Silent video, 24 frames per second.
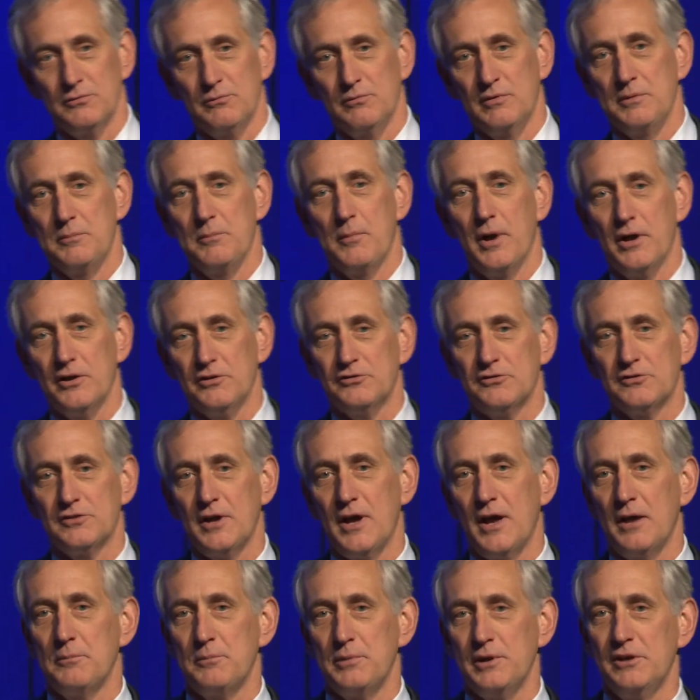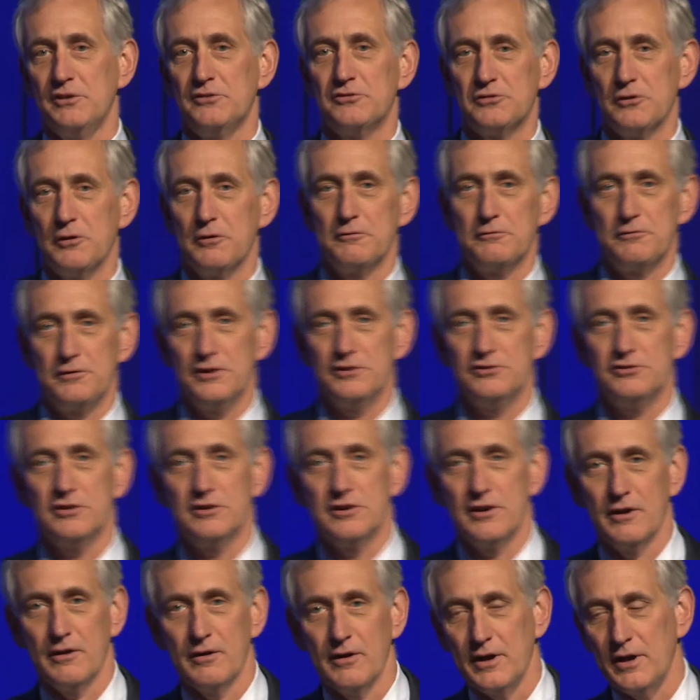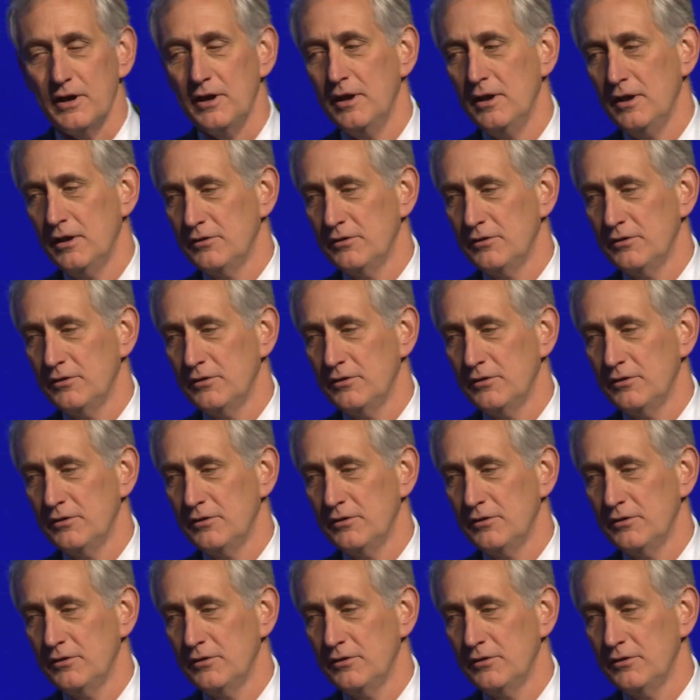We must not be so visionary